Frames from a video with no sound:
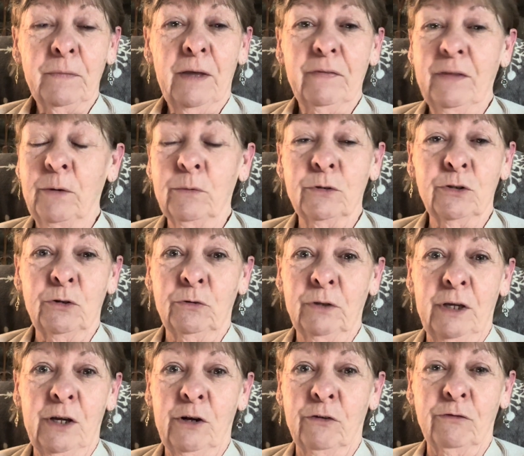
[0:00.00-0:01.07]
They were only
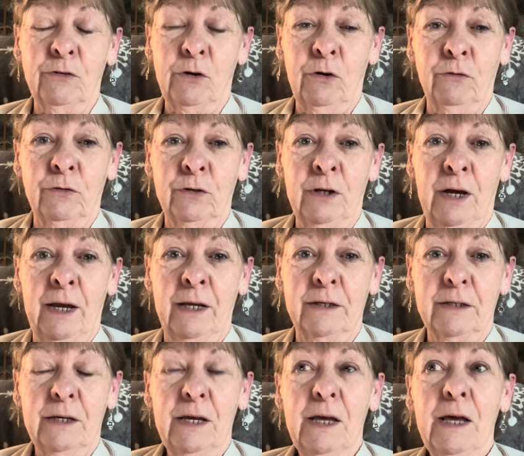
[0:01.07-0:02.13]
here for overnight,
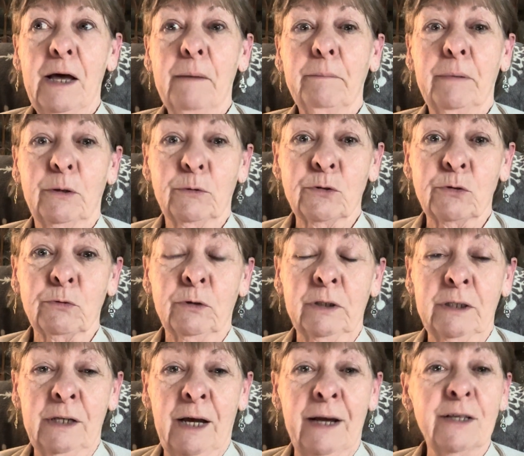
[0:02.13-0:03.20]
but it was
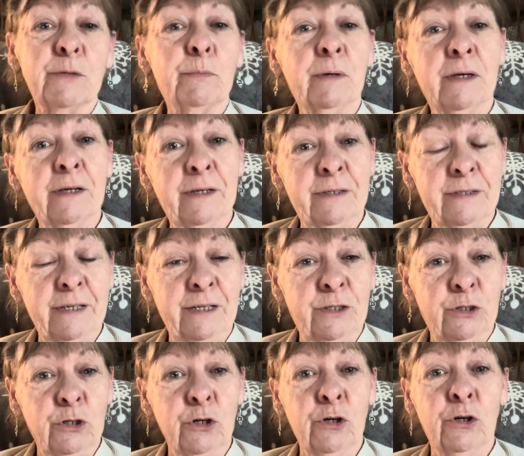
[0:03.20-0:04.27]
really nice because in
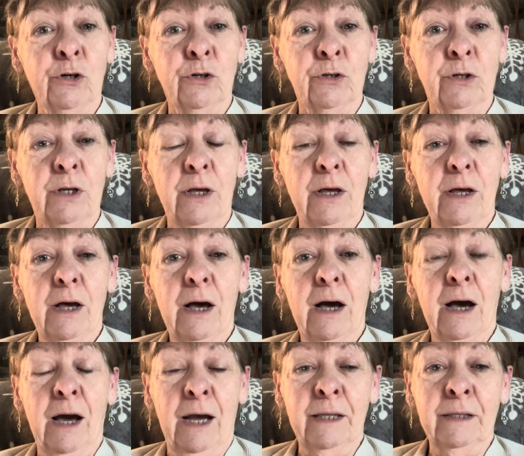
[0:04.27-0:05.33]
turn,
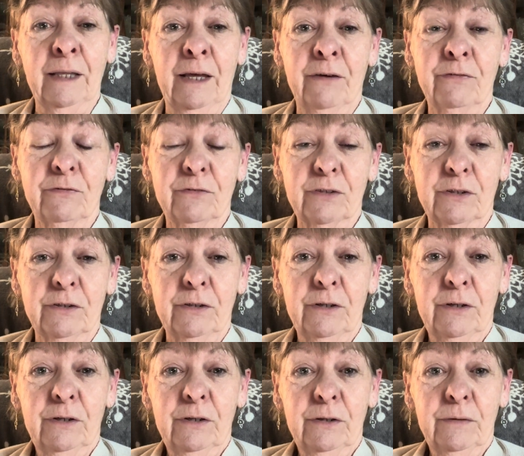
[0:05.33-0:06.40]
I left.
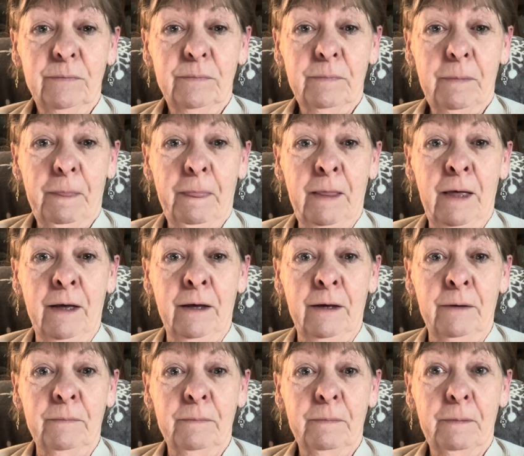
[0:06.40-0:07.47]

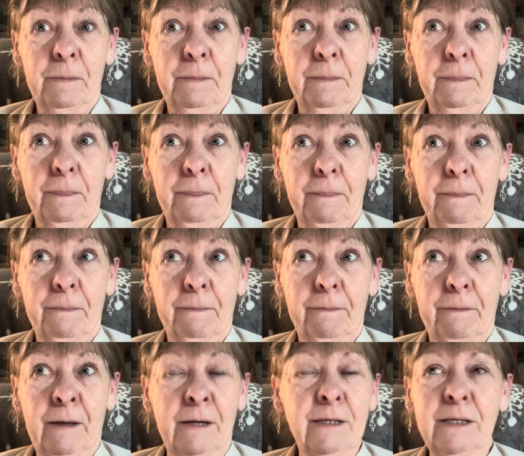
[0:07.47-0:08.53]

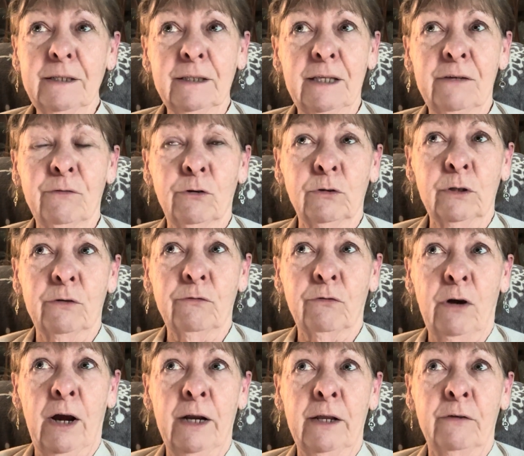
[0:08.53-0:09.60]
I didn't leave early
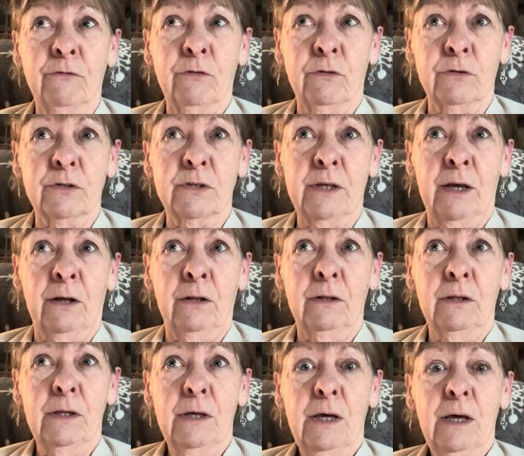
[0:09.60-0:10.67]
Friday for the sale,
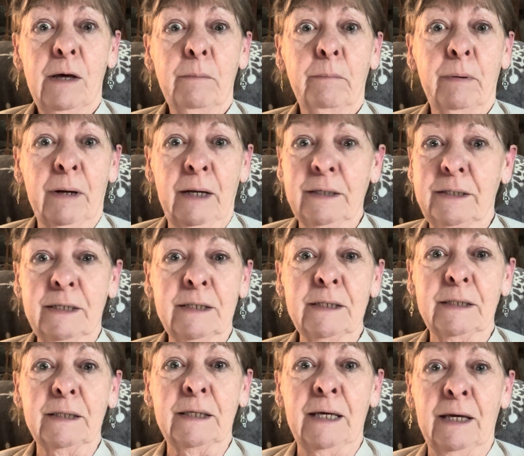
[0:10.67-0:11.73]
but I
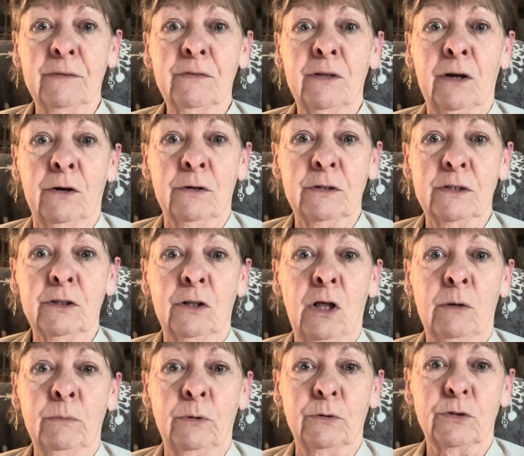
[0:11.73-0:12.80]
didn't get there until
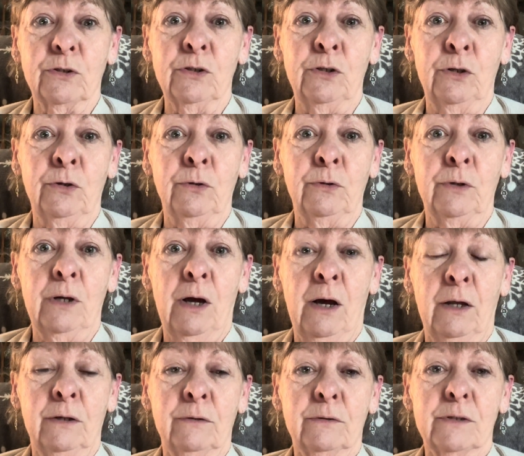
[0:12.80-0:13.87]
almost noon
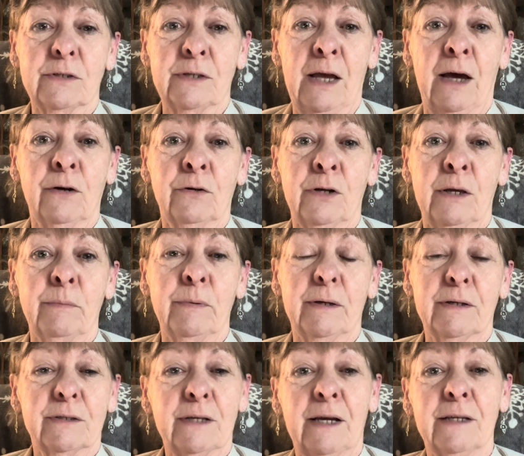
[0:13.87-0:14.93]
on Saturday
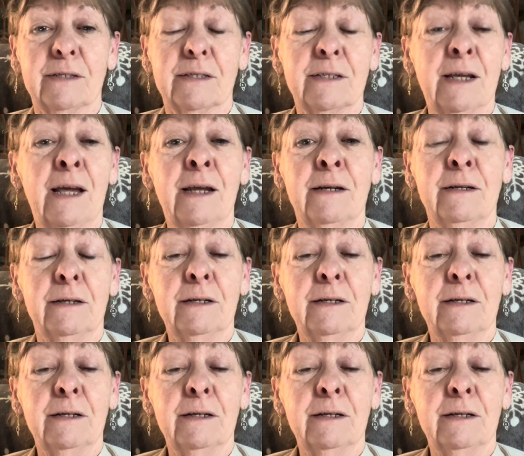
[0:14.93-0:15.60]
because I stayed